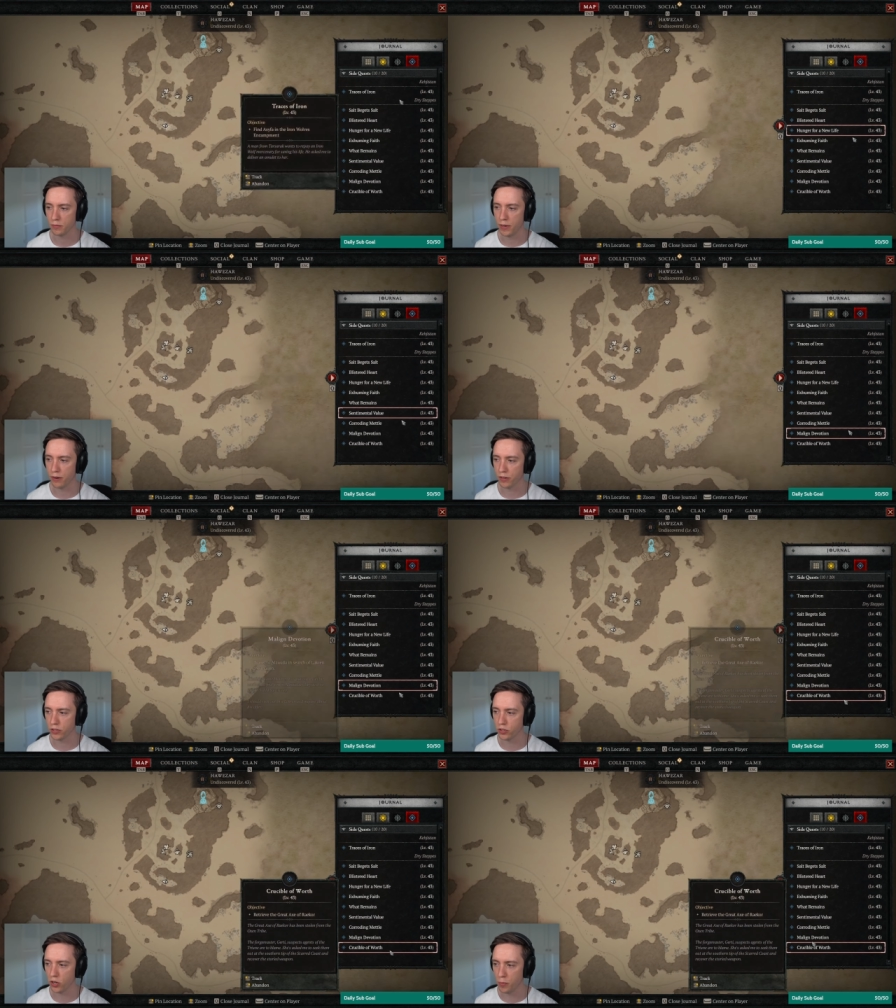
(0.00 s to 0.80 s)
Man, I've
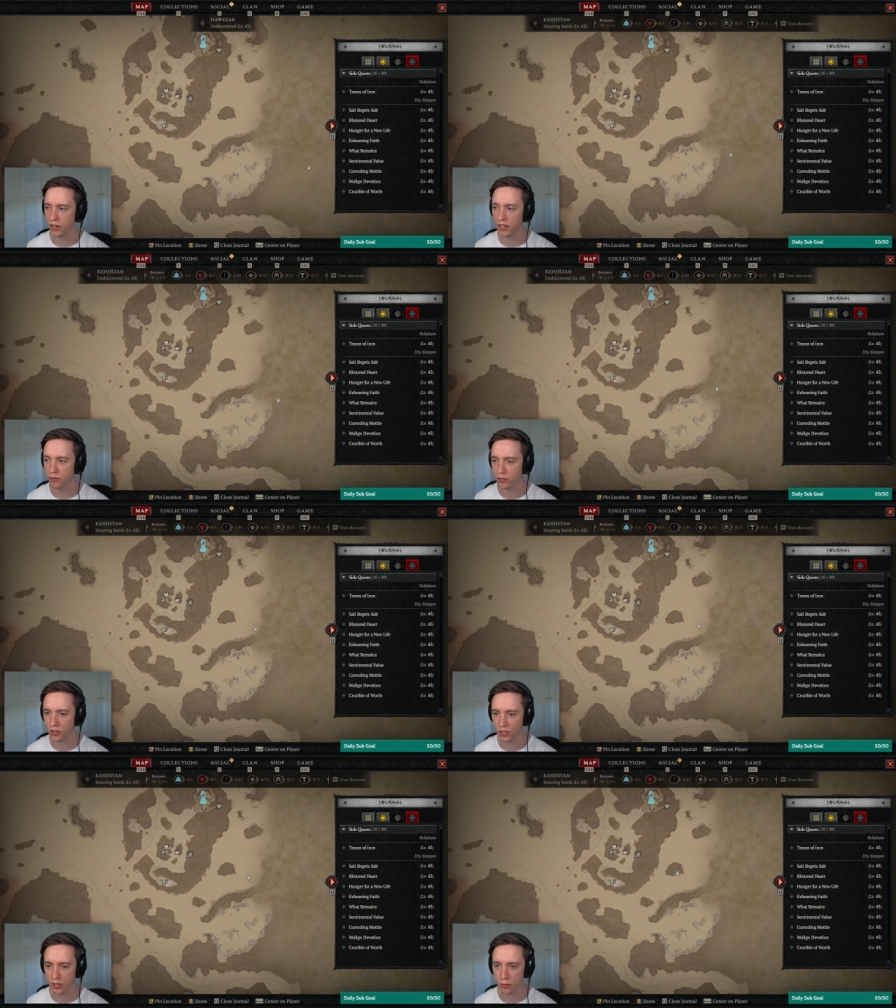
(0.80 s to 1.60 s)
got so many
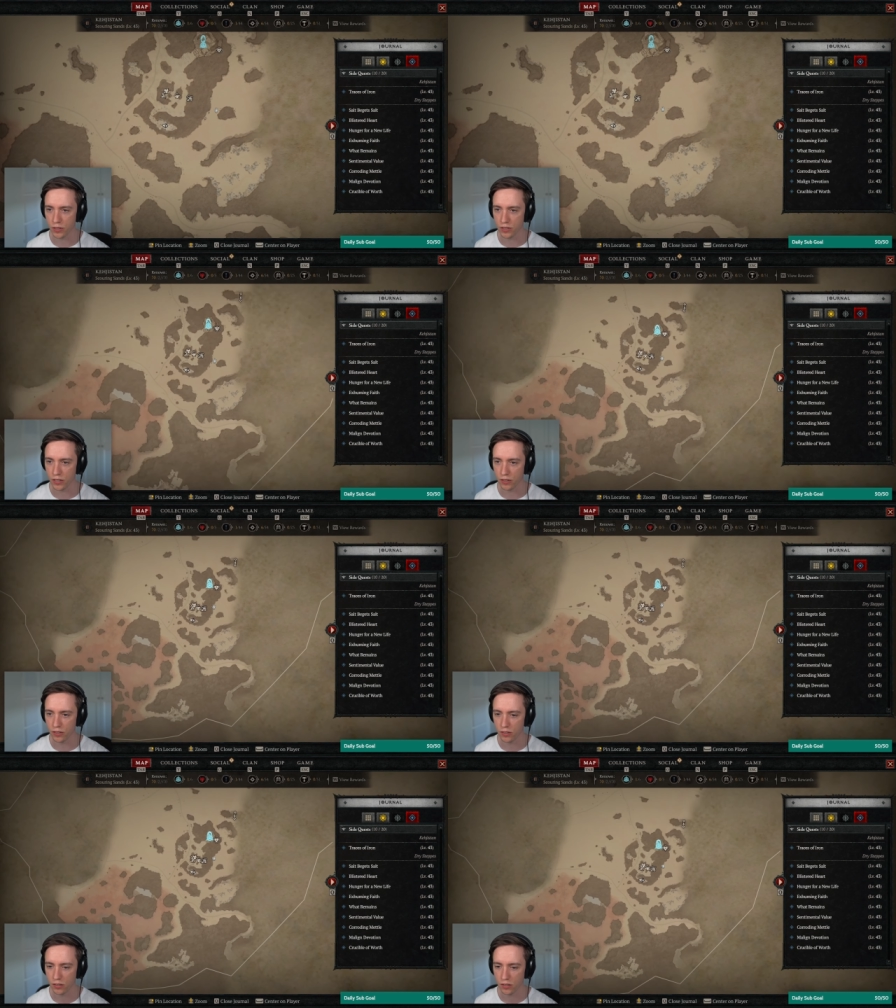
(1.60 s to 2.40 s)
different side quests now, though.